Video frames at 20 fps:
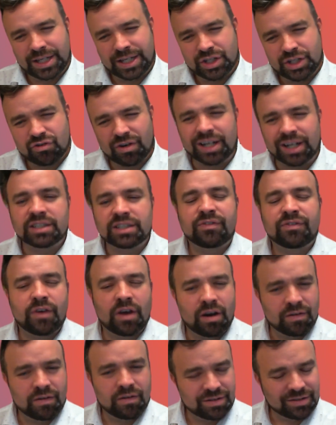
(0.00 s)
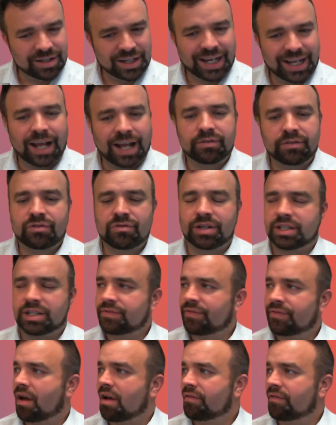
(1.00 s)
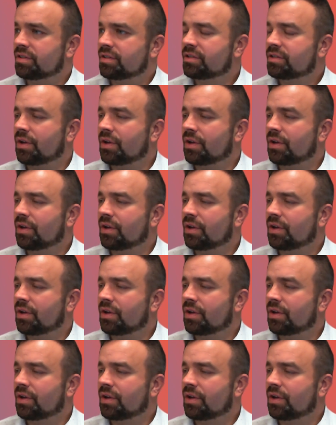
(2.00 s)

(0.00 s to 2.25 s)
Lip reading: this transference and counter-transference.